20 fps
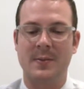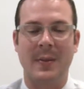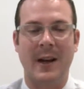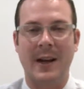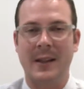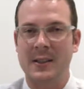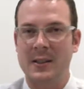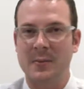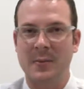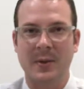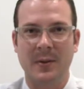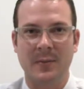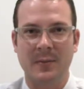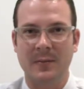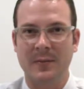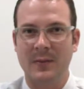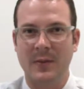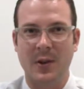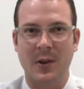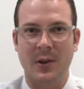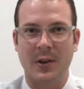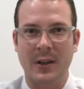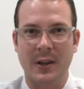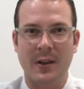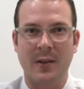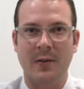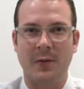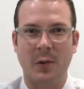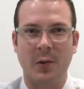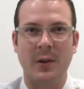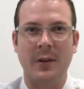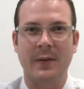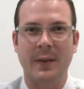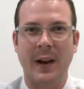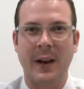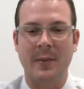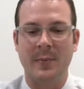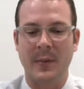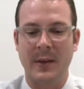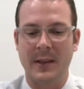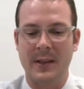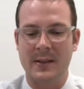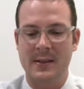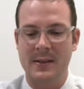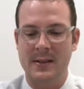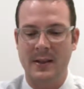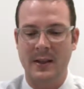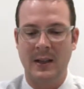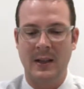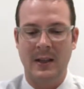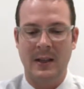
maximum 30 to 45 minutes.